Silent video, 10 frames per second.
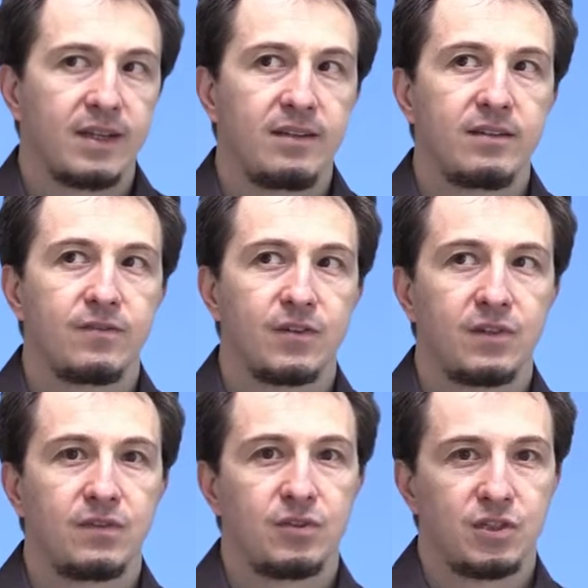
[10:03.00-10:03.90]
and for
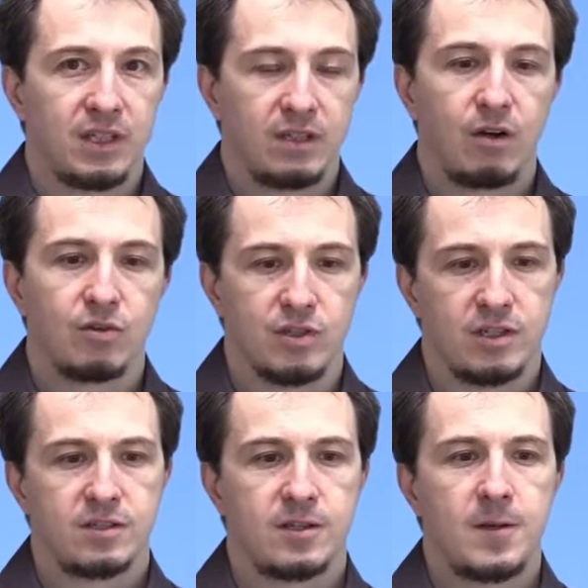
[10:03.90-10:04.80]
the future
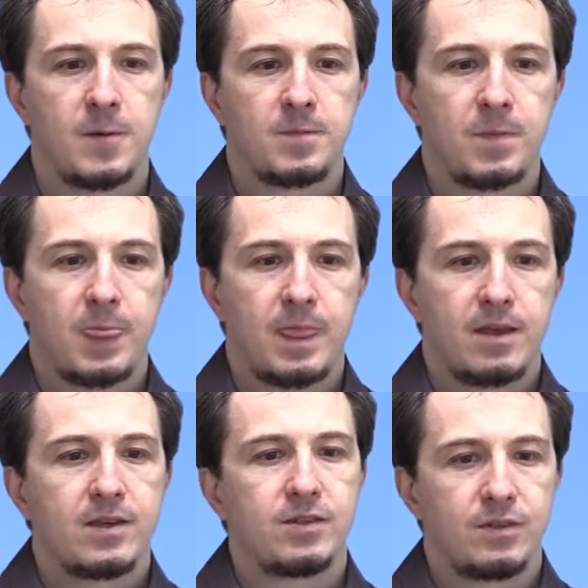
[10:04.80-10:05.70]
technologies.
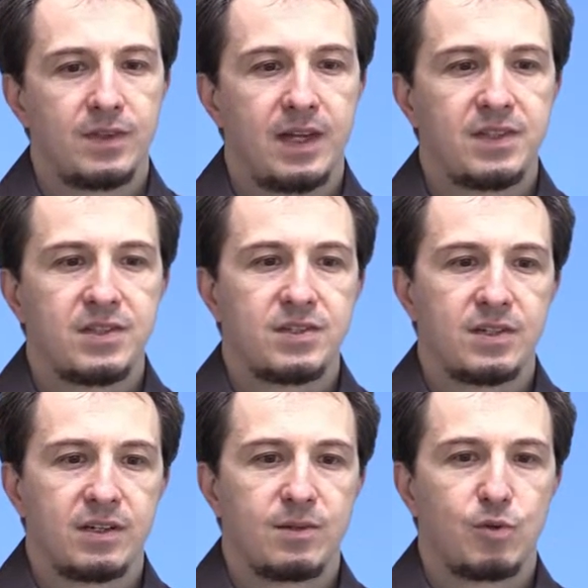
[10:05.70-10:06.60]
So that
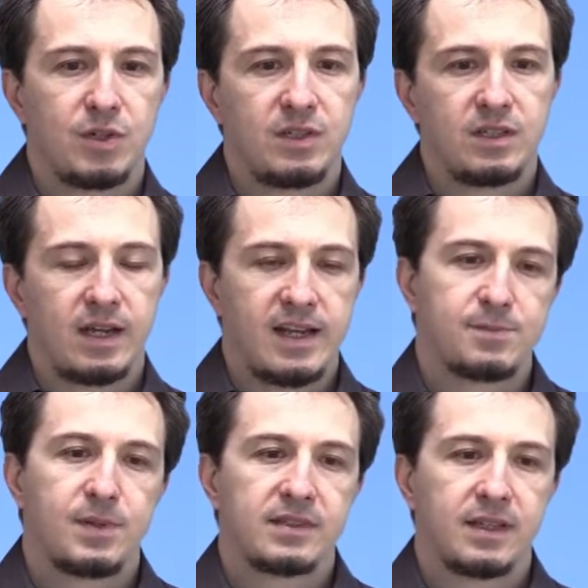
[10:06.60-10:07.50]
is an important
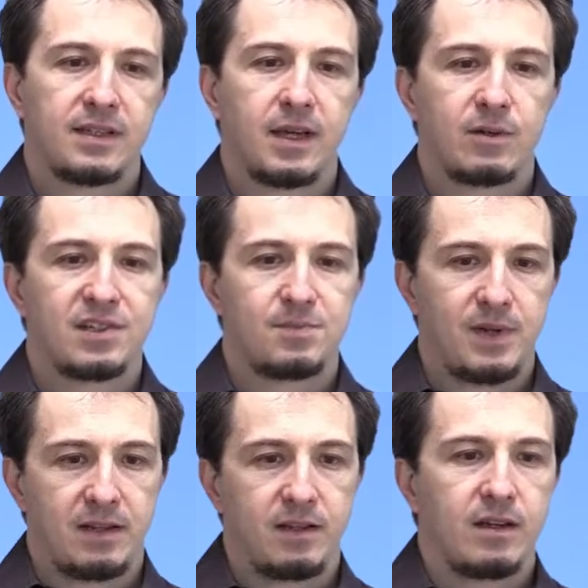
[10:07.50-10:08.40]
aspect, and I will
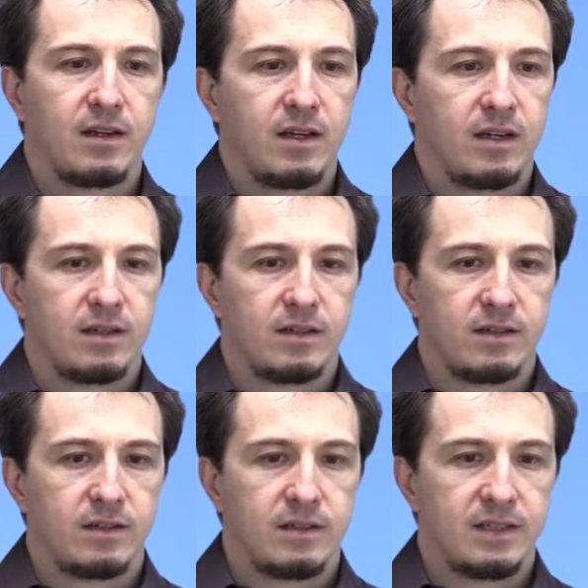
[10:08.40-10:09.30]
explain
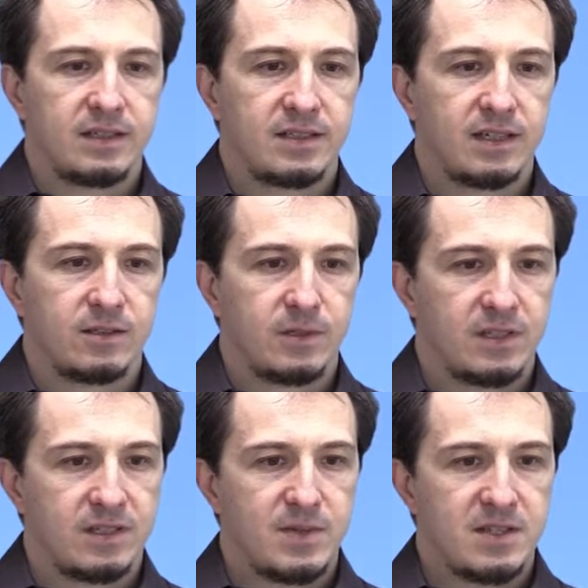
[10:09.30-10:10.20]
in a second
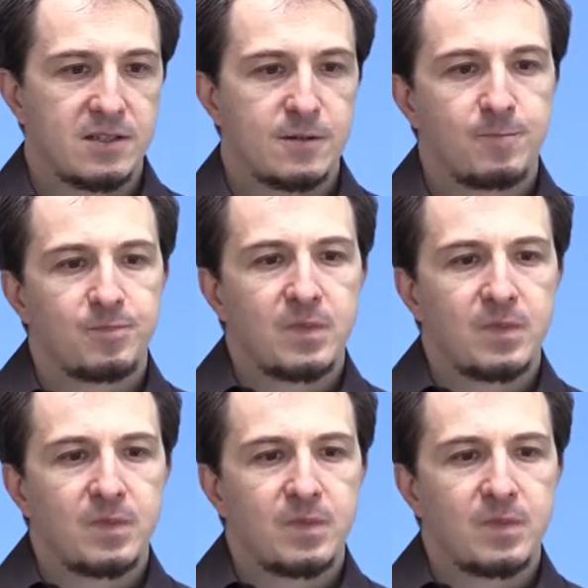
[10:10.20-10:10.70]
what this means.